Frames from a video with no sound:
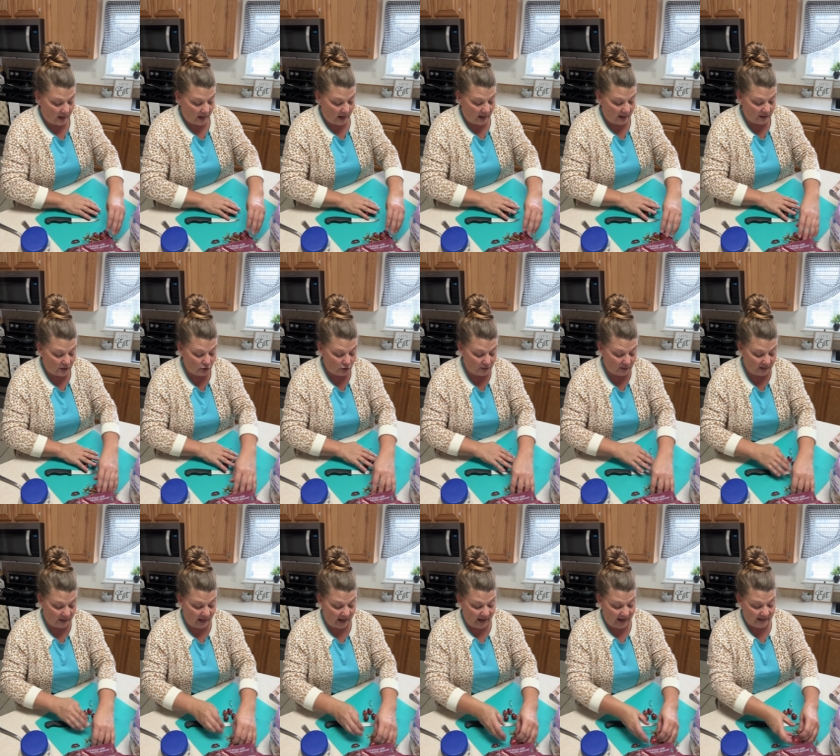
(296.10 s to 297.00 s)
You can
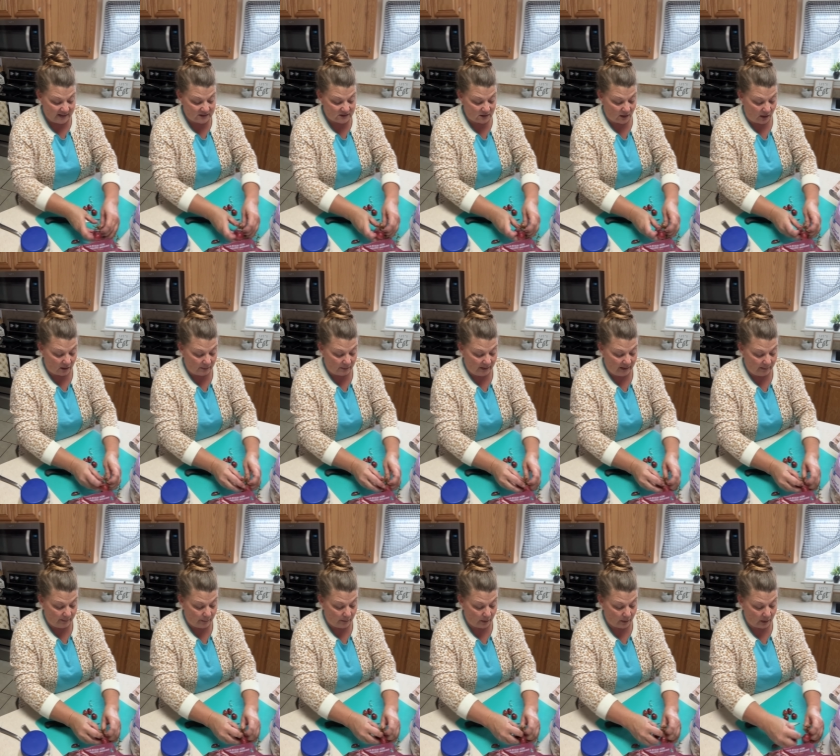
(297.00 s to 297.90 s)
add salt and
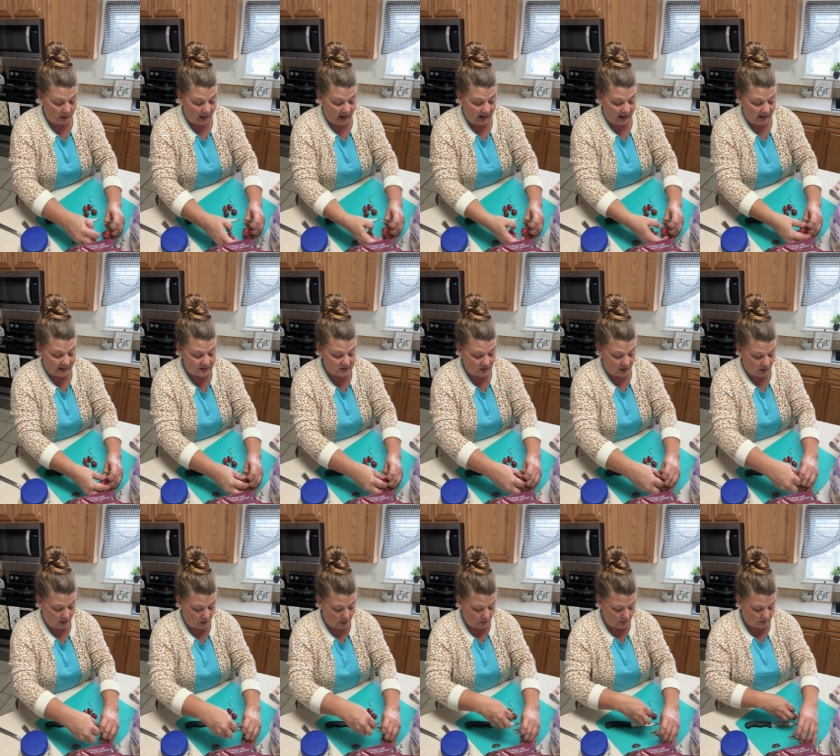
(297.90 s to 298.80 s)
pepper. I
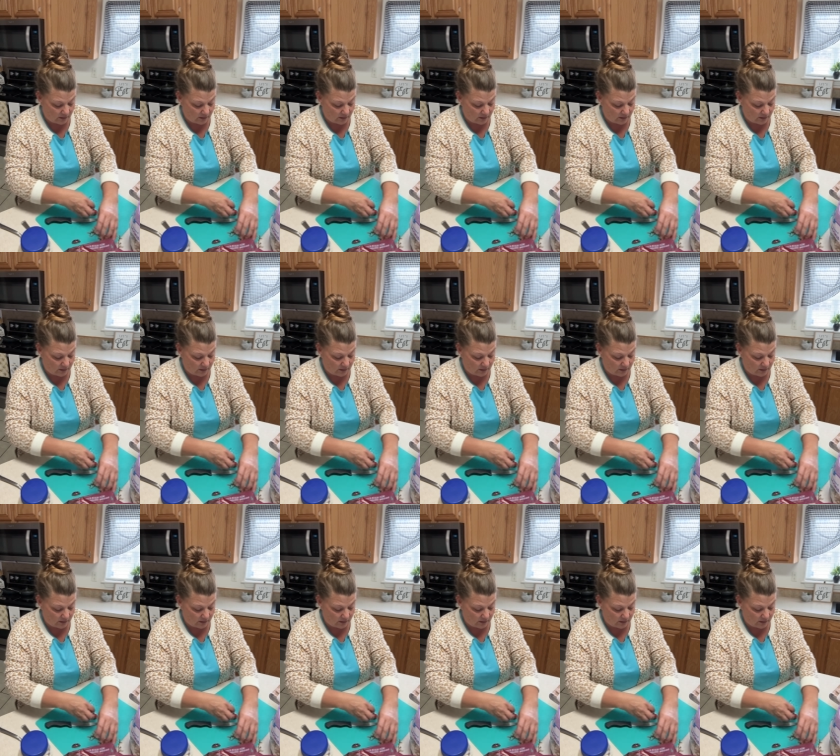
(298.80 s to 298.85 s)
don't.